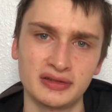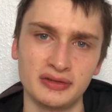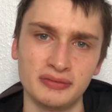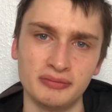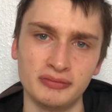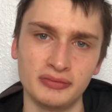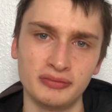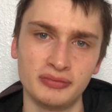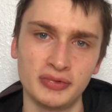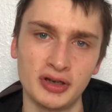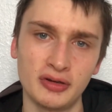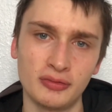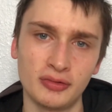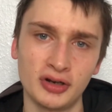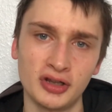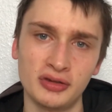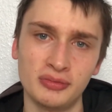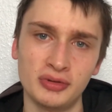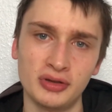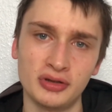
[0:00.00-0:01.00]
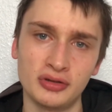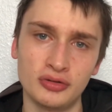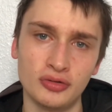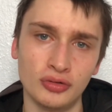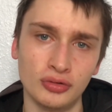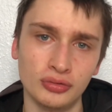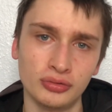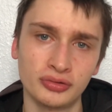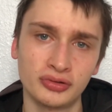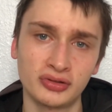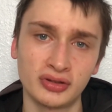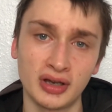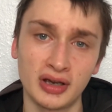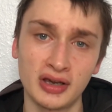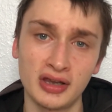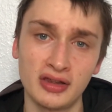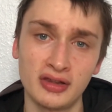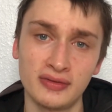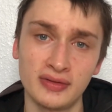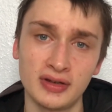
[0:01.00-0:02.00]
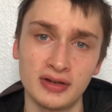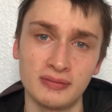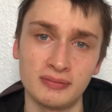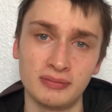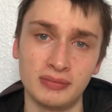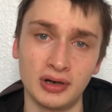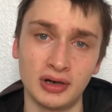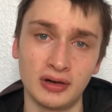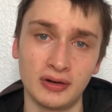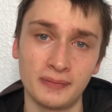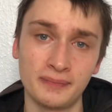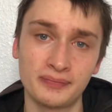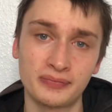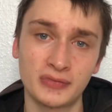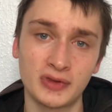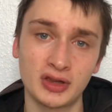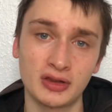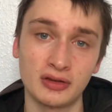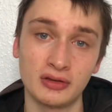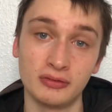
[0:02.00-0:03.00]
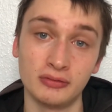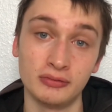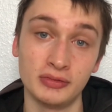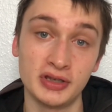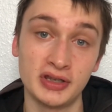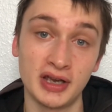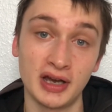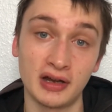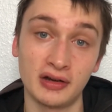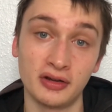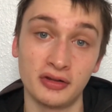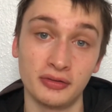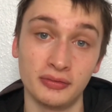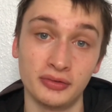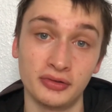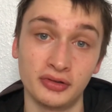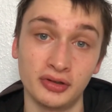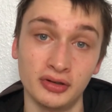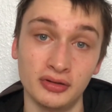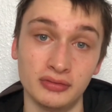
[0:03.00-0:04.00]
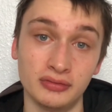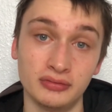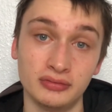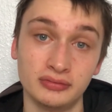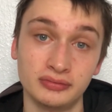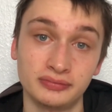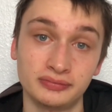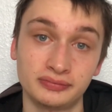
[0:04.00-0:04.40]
bit worried about the goal side of it, but we get another result.